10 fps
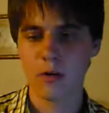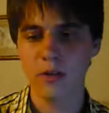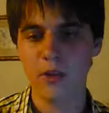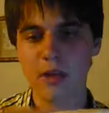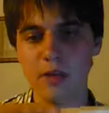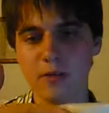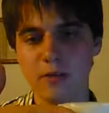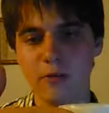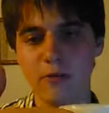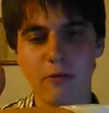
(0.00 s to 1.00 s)
Nice
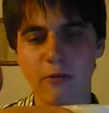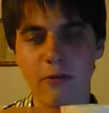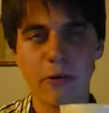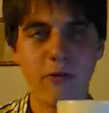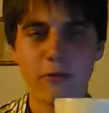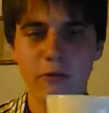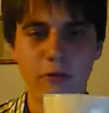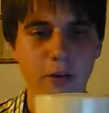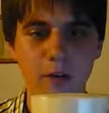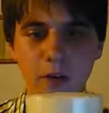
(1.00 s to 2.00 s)
2-3 finger
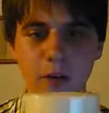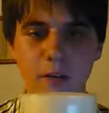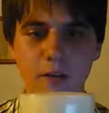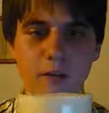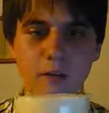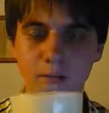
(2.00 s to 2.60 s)
head.